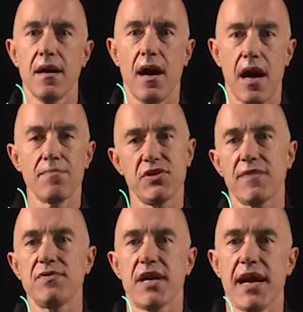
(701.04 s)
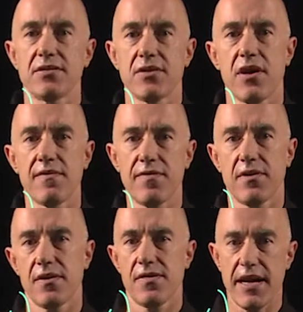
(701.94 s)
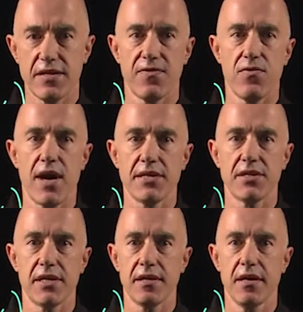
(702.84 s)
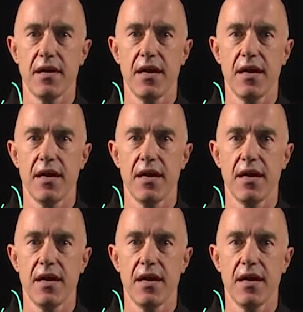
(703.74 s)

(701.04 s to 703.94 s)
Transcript: I'm Jeff Chasnov. Thanks for watching.